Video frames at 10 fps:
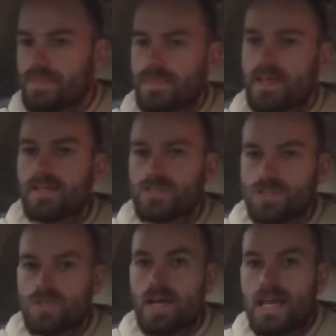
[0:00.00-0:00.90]
they
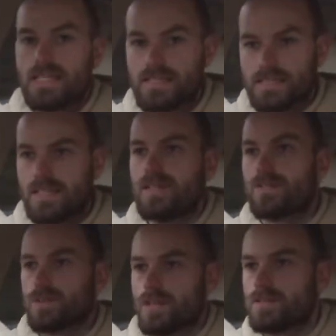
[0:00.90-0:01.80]
do
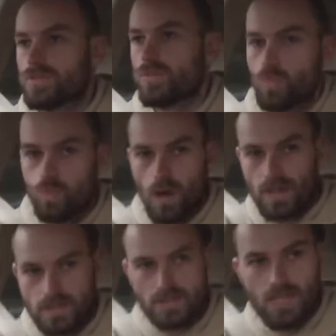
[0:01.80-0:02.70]

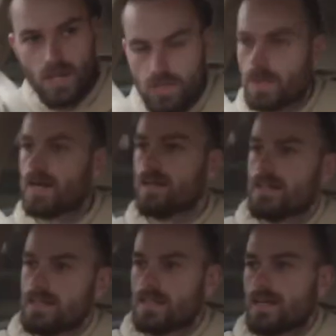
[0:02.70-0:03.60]
one tow bar,
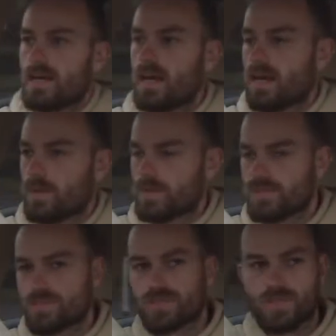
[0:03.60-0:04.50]

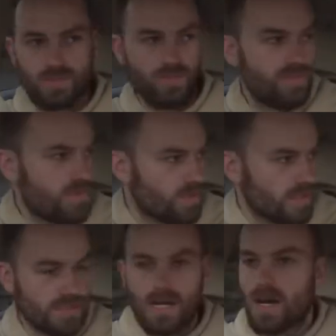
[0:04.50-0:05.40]
which is suitable for
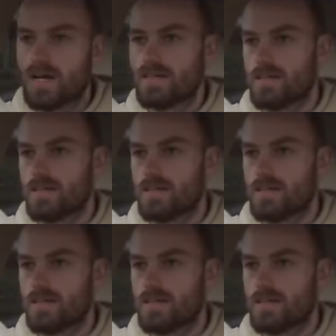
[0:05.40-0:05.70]
this car.